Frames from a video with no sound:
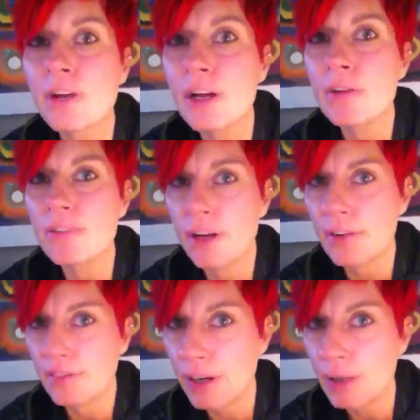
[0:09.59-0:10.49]
very,
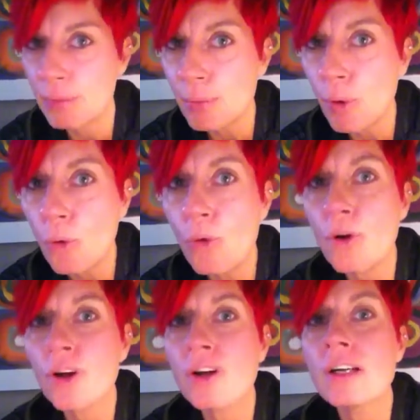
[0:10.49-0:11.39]
very, very
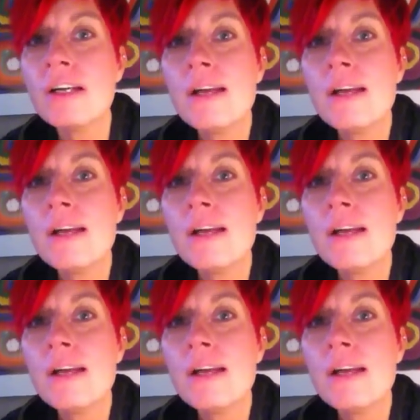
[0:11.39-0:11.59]
poor.